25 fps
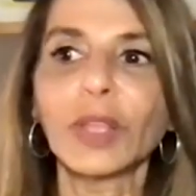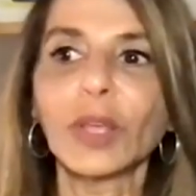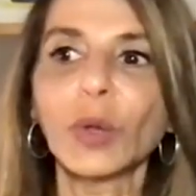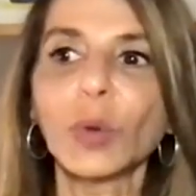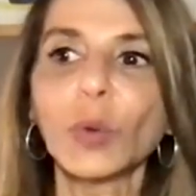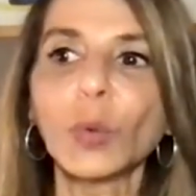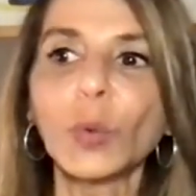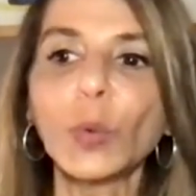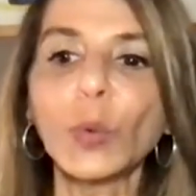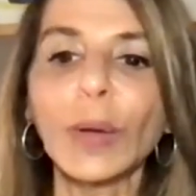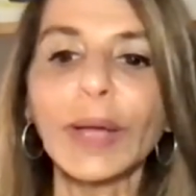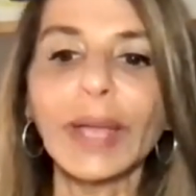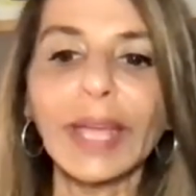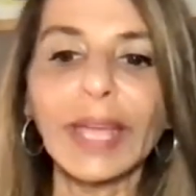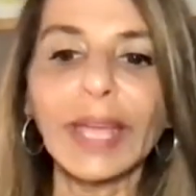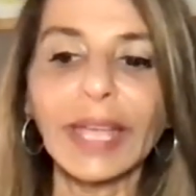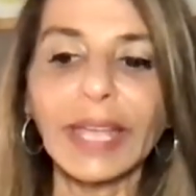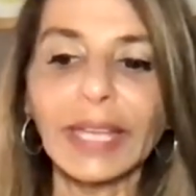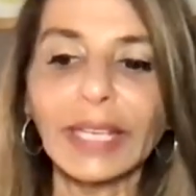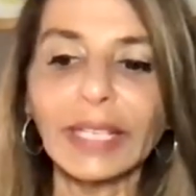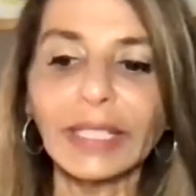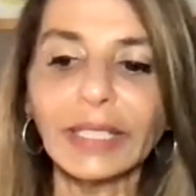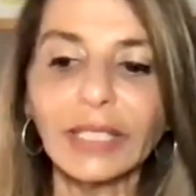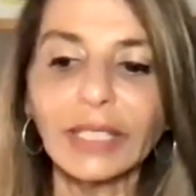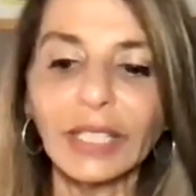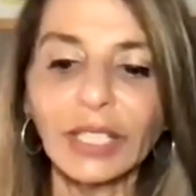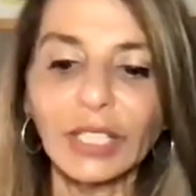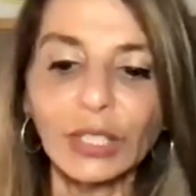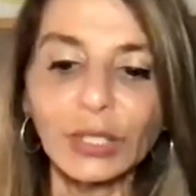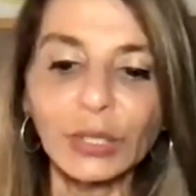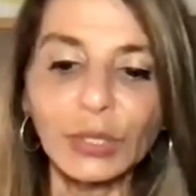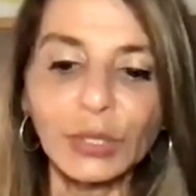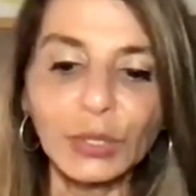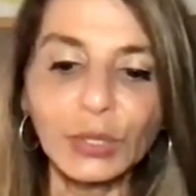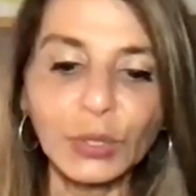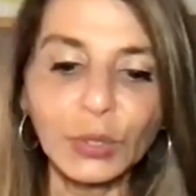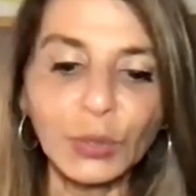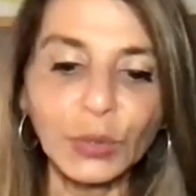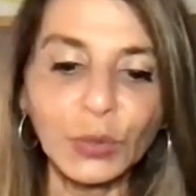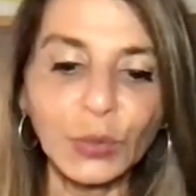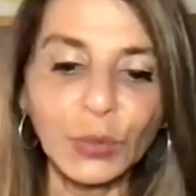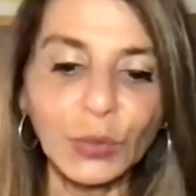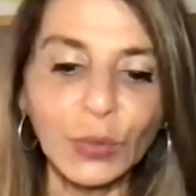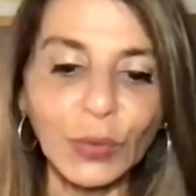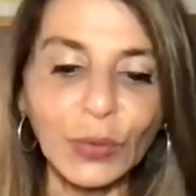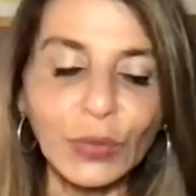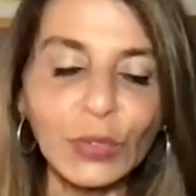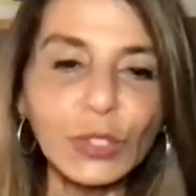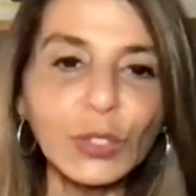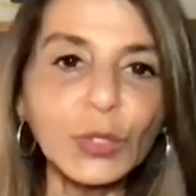way to
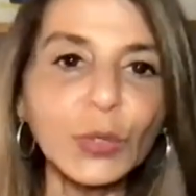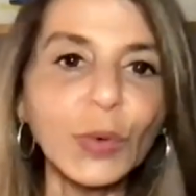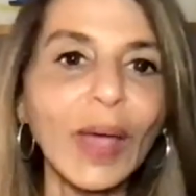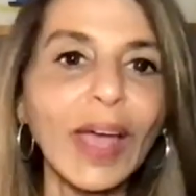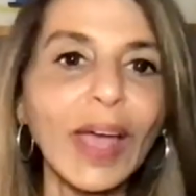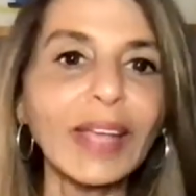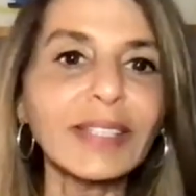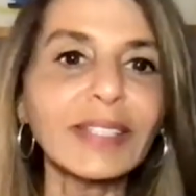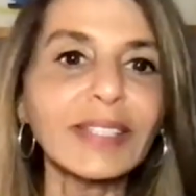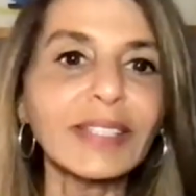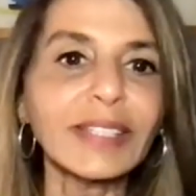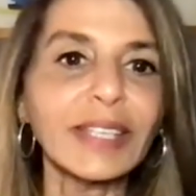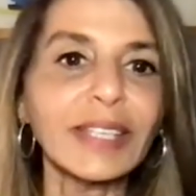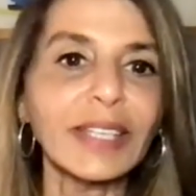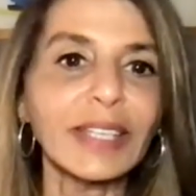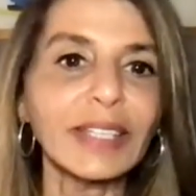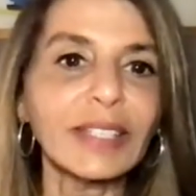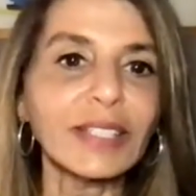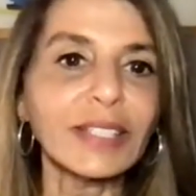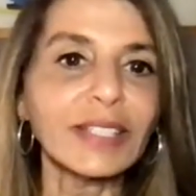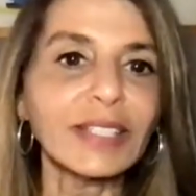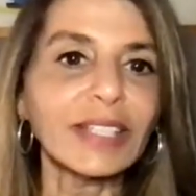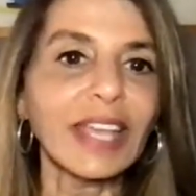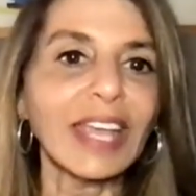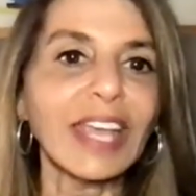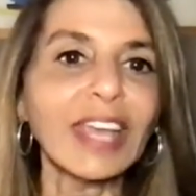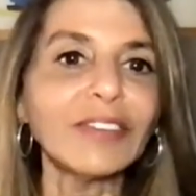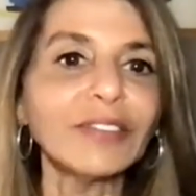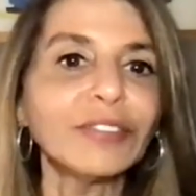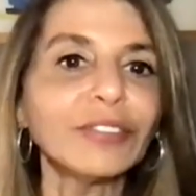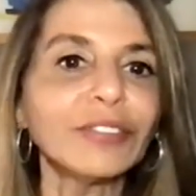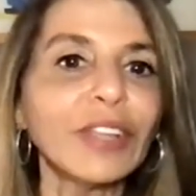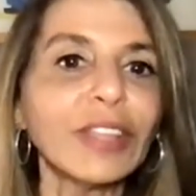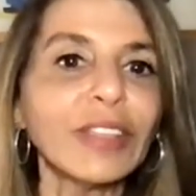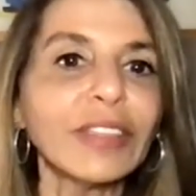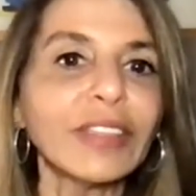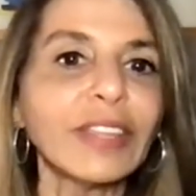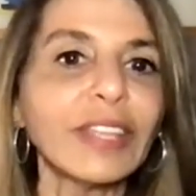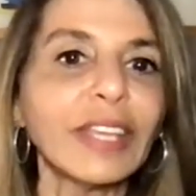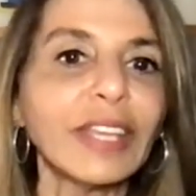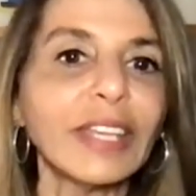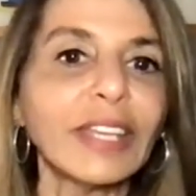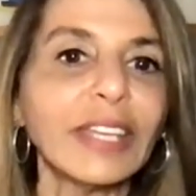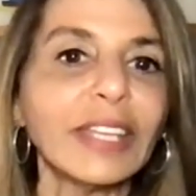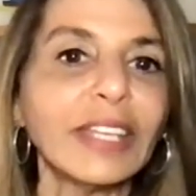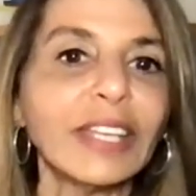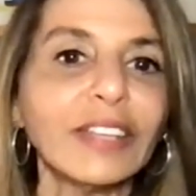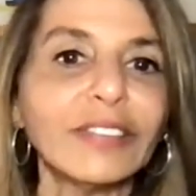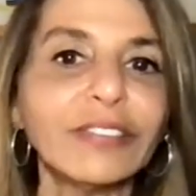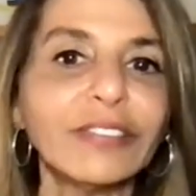access everything
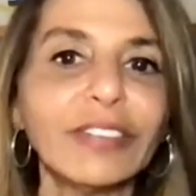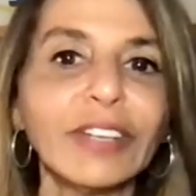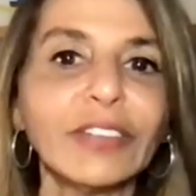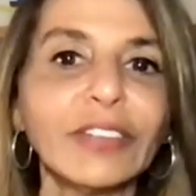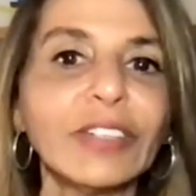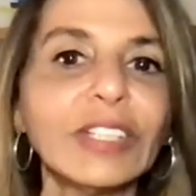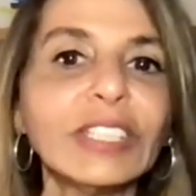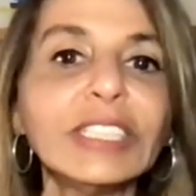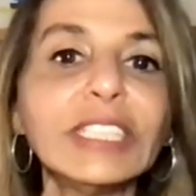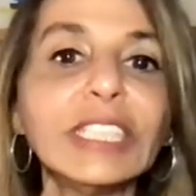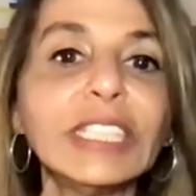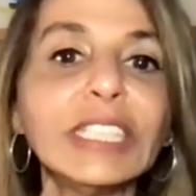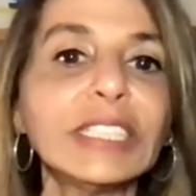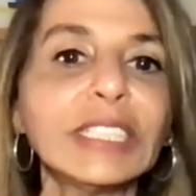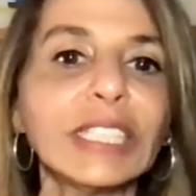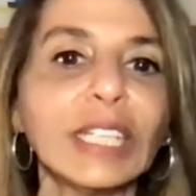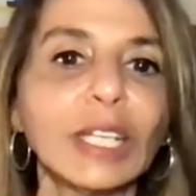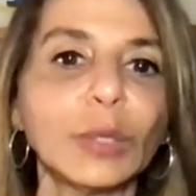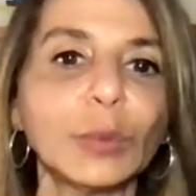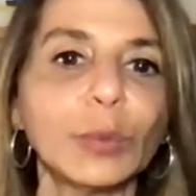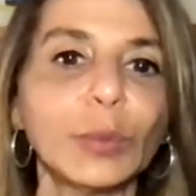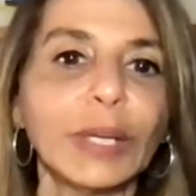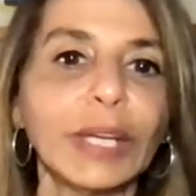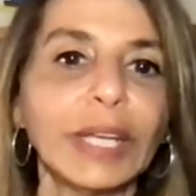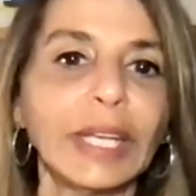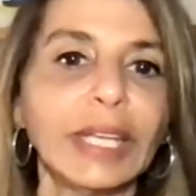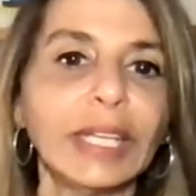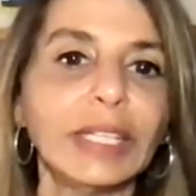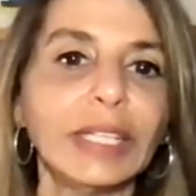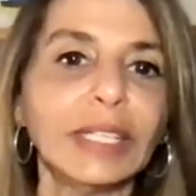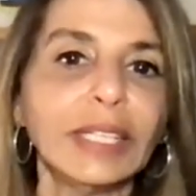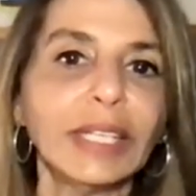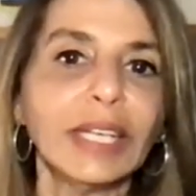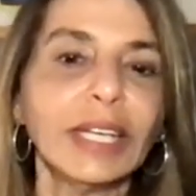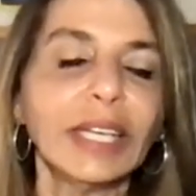in a very detailed way.